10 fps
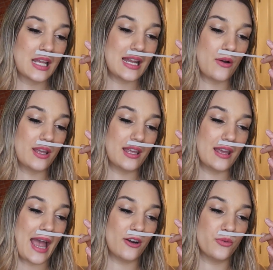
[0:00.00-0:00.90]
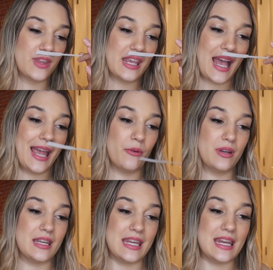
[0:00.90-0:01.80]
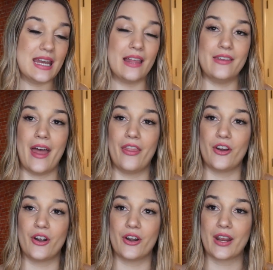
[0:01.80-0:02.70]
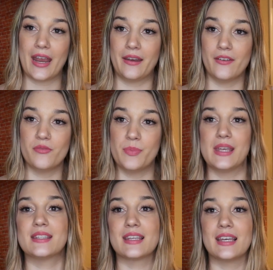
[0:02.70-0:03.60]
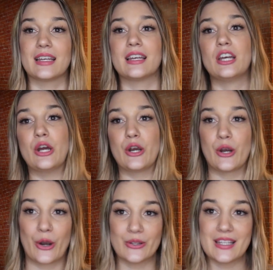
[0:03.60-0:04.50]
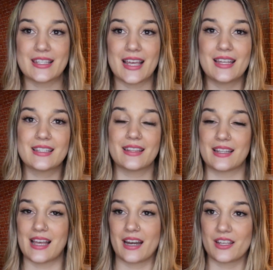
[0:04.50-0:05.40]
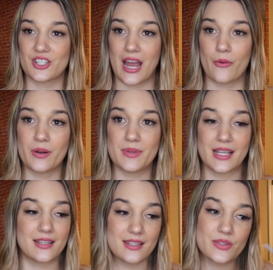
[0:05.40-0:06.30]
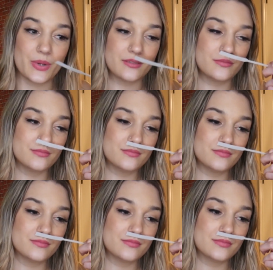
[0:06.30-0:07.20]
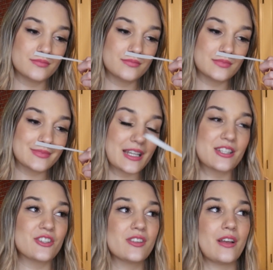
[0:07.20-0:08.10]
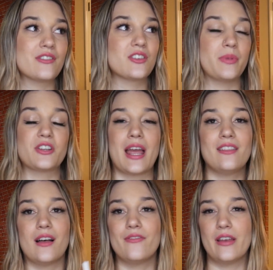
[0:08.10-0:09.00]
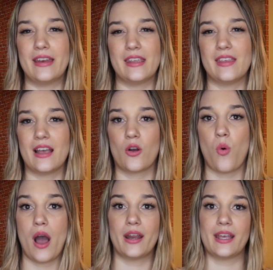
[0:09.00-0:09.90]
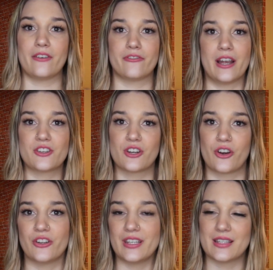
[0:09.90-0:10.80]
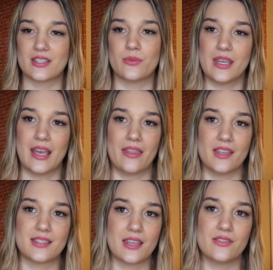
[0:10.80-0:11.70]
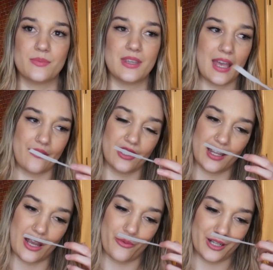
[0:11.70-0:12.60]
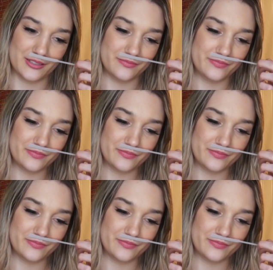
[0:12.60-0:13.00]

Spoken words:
Now, I don't think I would need another kind of basic girly scent that's out of the shower besides this one. I seriously love it so much. I love anything aquatic and fresh and girly and sweet, and this gives me everything I want.